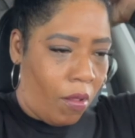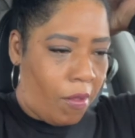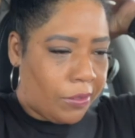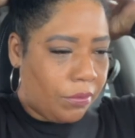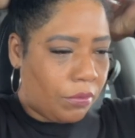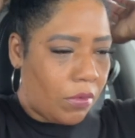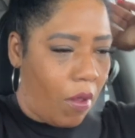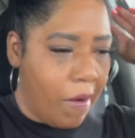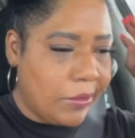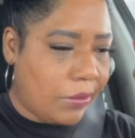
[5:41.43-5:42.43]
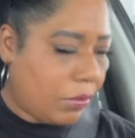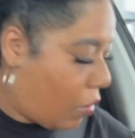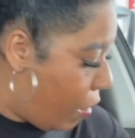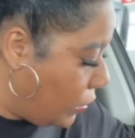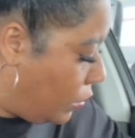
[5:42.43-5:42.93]
oh,
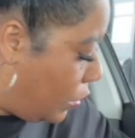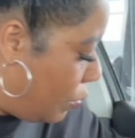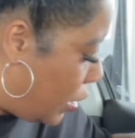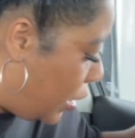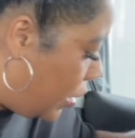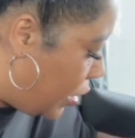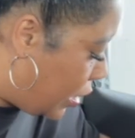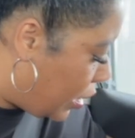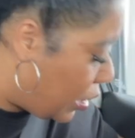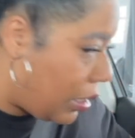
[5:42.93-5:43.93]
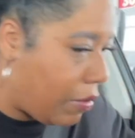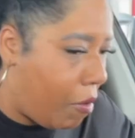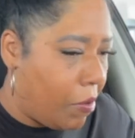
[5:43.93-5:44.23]
no key detected.